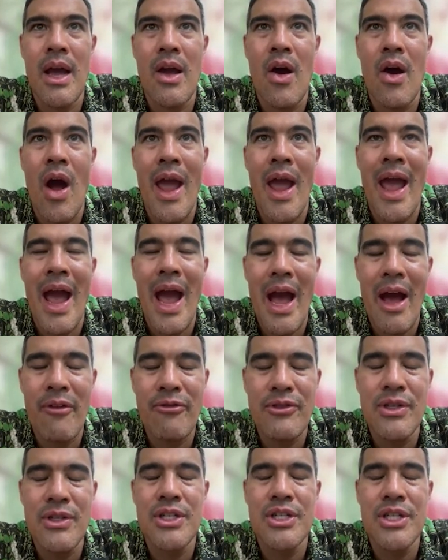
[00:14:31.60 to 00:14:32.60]
I
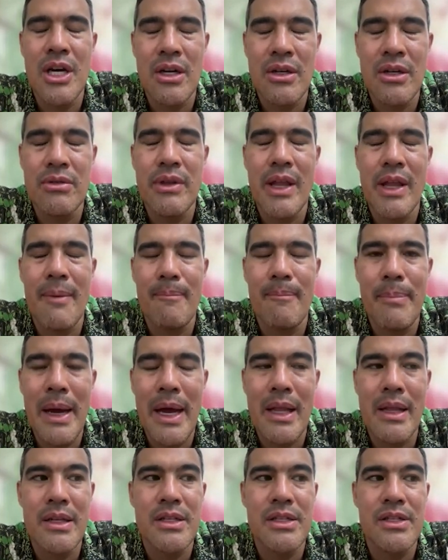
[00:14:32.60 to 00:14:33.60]
have to juggle that
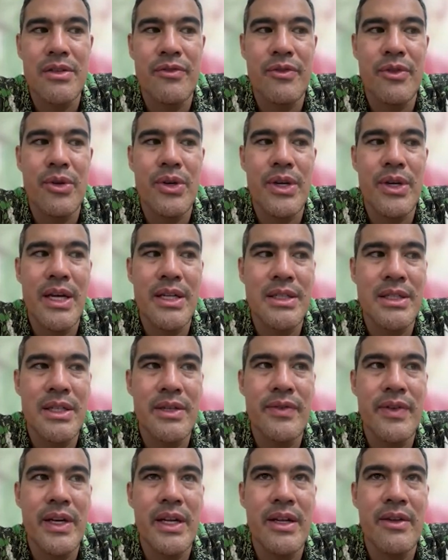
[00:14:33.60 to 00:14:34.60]
balance of
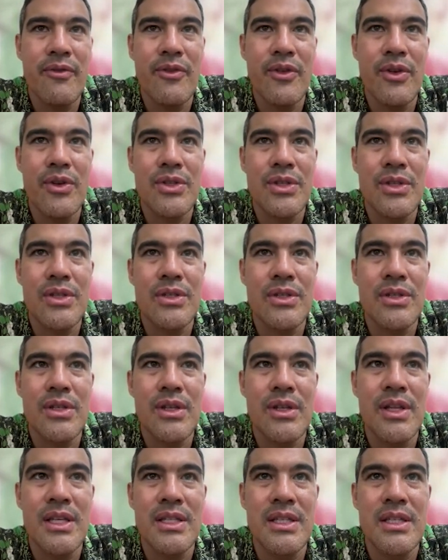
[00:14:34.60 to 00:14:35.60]
creativity versus
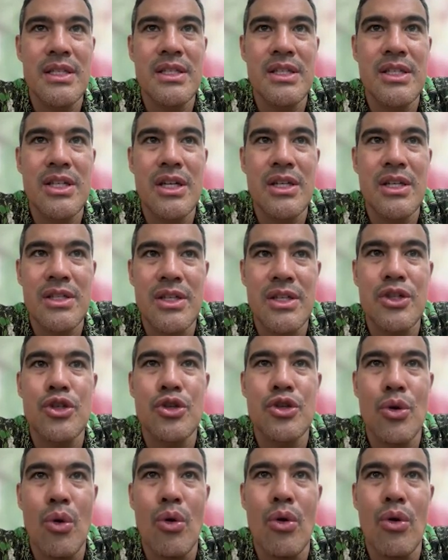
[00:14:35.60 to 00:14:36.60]
this is just a
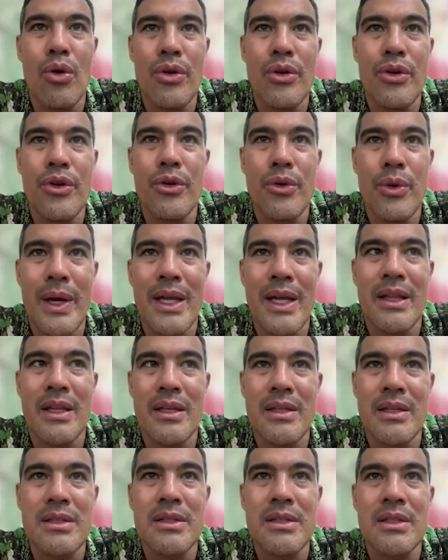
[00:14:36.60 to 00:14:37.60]
chore doing
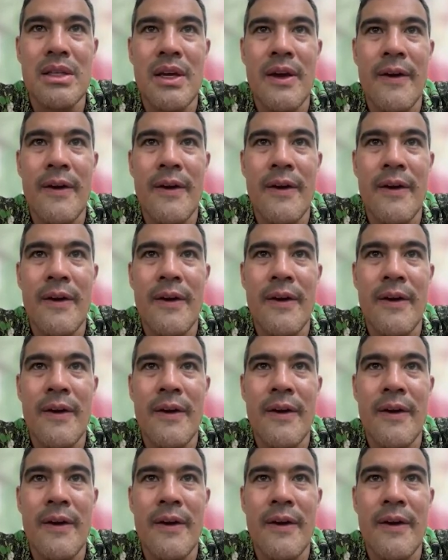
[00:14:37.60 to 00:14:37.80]
this.